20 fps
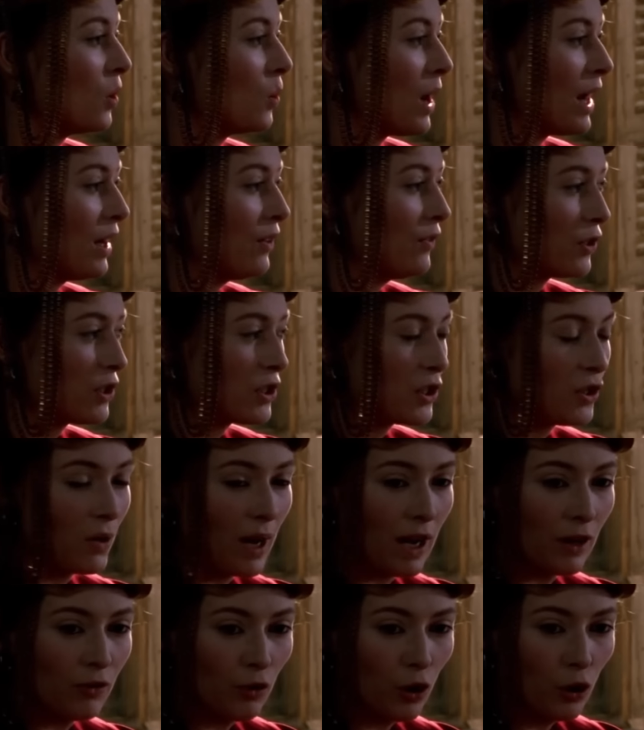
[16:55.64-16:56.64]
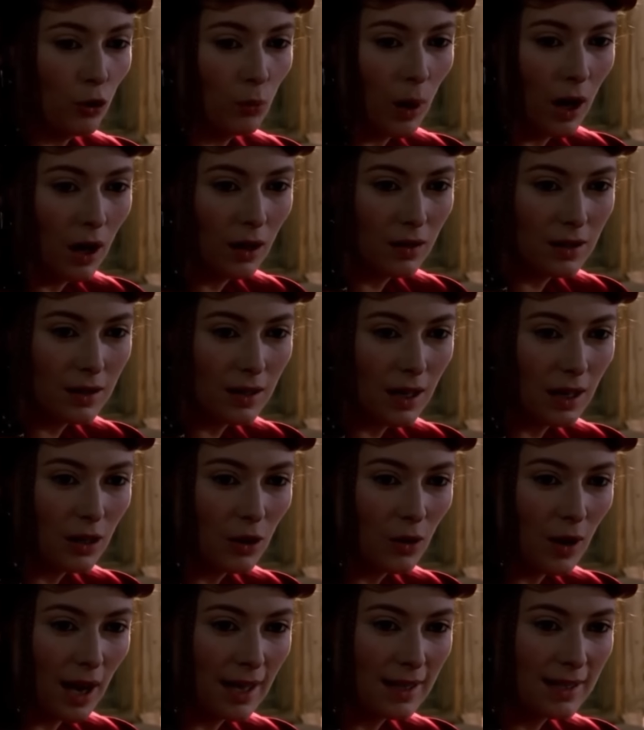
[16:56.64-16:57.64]
Well, first you had robots, then you
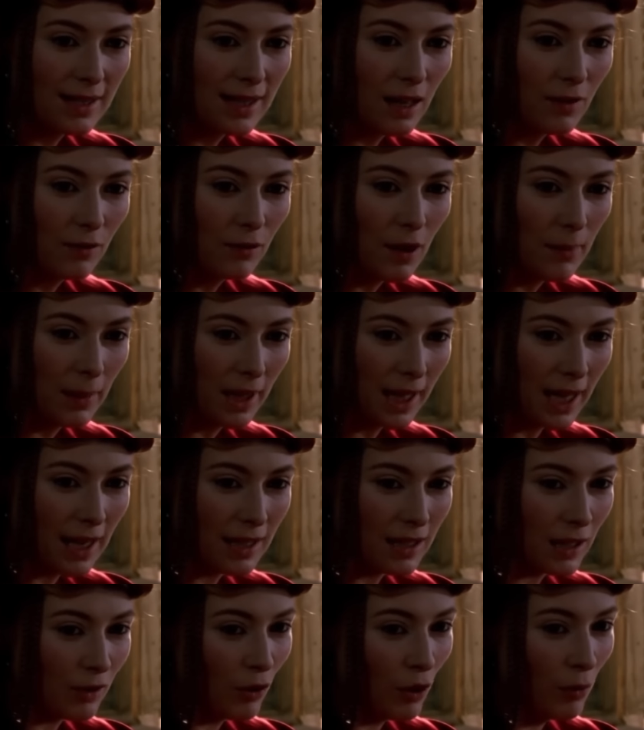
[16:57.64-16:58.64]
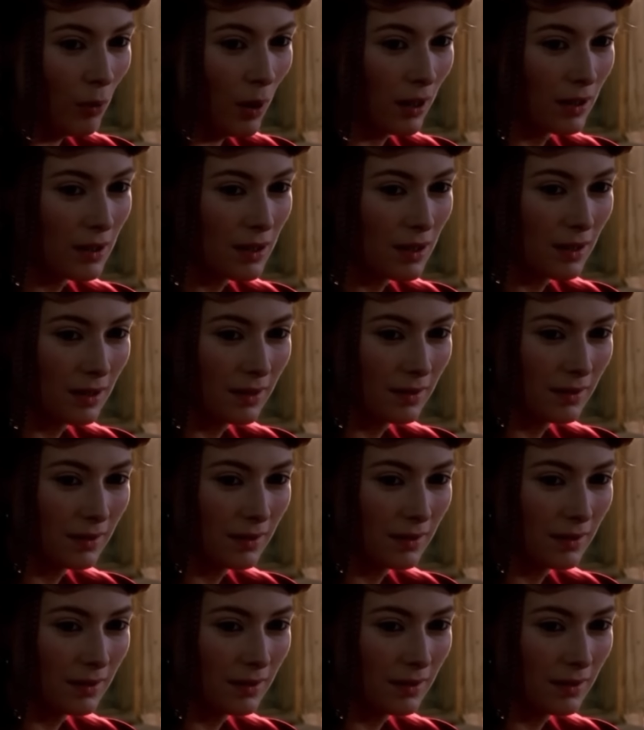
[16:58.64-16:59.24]
had self-replicating robots.